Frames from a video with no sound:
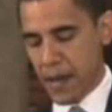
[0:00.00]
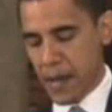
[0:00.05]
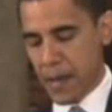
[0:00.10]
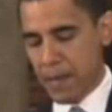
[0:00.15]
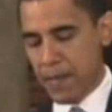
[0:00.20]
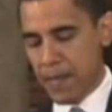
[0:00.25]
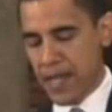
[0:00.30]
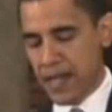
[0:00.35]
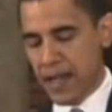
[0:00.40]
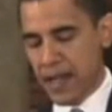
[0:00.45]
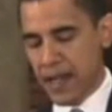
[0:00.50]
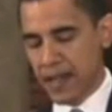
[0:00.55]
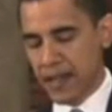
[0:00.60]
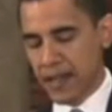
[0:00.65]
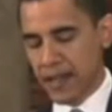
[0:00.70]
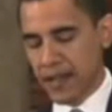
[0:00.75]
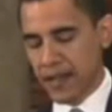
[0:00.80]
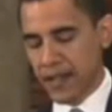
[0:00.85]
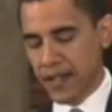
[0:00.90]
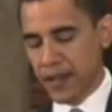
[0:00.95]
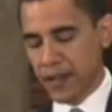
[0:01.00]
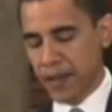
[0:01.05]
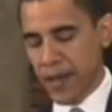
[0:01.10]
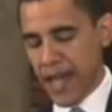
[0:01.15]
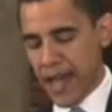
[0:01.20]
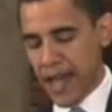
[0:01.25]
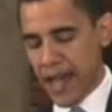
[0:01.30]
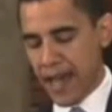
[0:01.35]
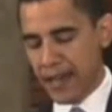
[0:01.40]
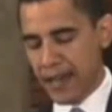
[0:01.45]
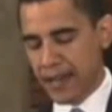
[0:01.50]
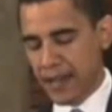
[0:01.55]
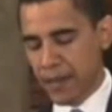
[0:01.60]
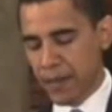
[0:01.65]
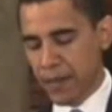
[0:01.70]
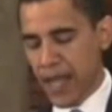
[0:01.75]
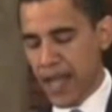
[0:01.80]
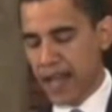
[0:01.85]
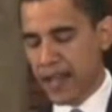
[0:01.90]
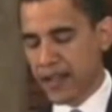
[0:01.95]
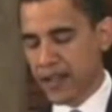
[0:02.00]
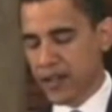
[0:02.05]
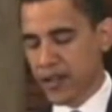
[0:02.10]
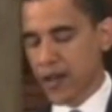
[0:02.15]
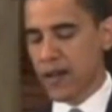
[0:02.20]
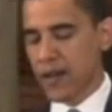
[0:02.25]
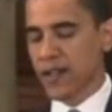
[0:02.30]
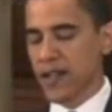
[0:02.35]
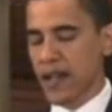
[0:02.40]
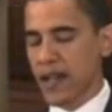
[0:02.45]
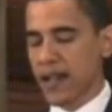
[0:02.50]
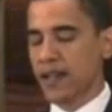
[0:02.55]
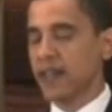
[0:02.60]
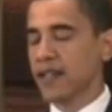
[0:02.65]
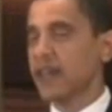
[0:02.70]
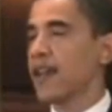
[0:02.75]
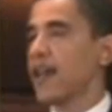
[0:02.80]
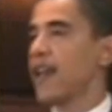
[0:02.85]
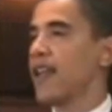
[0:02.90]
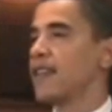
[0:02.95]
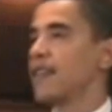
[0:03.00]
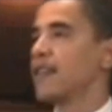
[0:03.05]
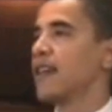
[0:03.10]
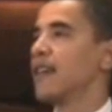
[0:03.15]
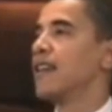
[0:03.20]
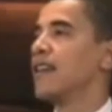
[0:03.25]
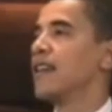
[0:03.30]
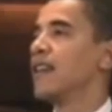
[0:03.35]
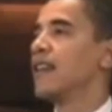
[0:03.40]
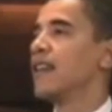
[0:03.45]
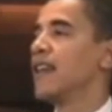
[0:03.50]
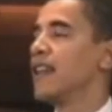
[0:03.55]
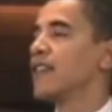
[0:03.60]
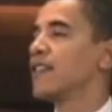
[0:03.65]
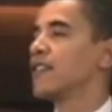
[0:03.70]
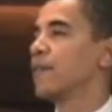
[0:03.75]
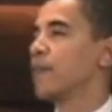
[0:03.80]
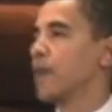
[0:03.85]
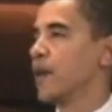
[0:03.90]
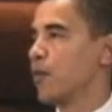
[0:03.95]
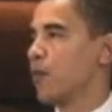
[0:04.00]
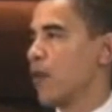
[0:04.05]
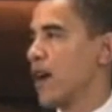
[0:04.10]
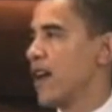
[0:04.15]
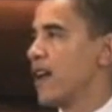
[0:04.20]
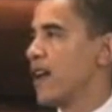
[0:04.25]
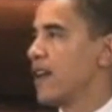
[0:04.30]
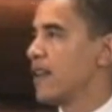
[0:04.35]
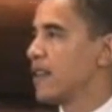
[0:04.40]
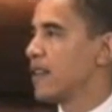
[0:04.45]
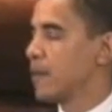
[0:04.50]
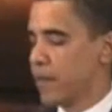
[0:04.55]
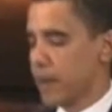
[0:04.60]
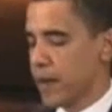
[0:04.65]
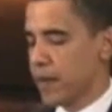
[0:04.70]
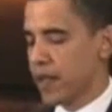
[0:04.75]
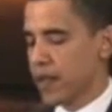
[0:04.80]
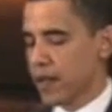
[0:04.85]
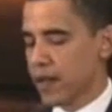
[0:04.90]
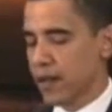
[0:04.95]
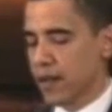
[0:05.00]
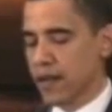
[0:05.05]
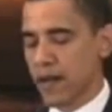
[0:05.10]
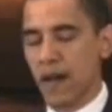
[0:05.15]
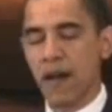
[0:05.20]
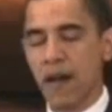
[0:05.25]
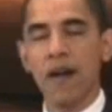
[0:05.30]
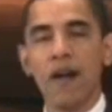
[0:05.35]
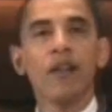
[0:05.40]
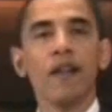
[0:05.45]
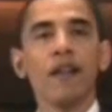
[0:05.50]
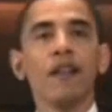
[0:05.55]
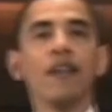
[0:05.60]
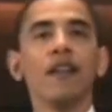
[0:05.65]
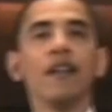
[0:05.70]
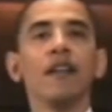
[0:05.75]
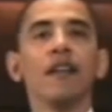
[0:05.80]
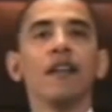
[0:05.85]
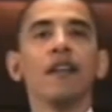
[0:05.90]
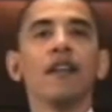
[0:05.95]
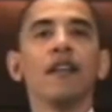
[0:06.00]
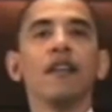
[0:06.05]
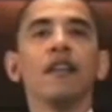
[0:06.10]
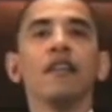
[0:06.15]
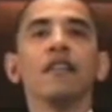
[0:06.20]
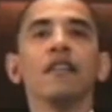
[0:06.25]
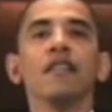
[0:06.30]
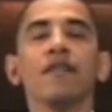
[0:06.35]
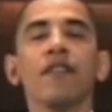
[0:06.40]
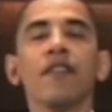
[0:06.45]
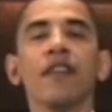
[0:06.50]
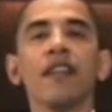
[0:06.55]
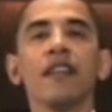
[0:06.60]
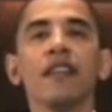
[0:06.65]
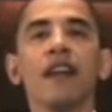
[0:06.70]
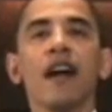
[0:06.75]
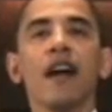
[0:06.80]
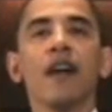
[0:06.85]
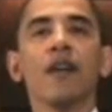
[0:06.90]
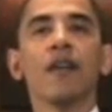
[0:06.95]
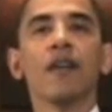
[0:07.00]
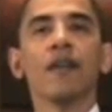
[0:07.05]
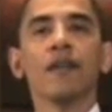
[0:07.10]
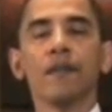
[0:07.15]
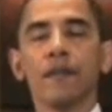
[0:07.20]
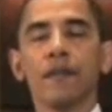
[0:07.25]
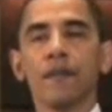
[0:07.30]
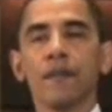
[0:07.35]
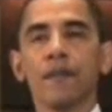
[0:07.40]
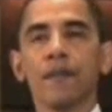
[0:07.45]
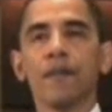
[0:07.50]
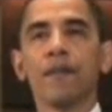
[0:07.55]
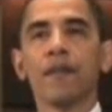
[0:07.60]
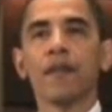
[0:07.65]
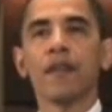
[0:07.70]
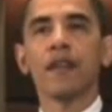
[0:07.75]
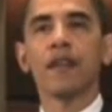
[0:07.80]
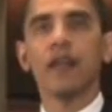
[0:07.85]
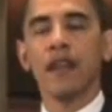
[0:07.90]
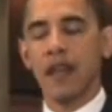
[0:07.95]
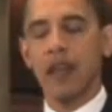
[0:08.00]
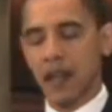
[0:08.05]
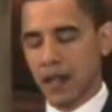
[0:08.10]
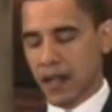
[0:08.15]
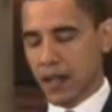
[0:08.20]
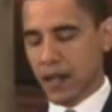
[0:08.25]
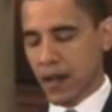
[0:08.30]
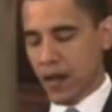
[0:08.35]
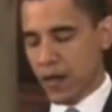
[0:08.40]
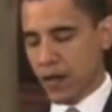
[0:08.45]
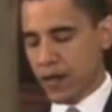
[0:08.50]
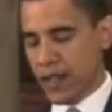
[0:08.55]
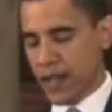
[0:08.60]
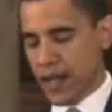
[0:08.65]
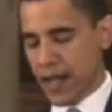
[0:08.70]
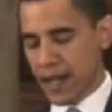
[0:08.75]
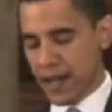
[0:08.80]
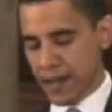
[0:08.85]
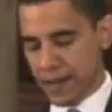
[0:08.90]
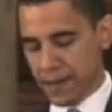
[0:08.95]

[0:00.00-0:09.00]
Because of its past, the black church understands in an intimate way the biblical call to feed the hungry and to clothe the naked,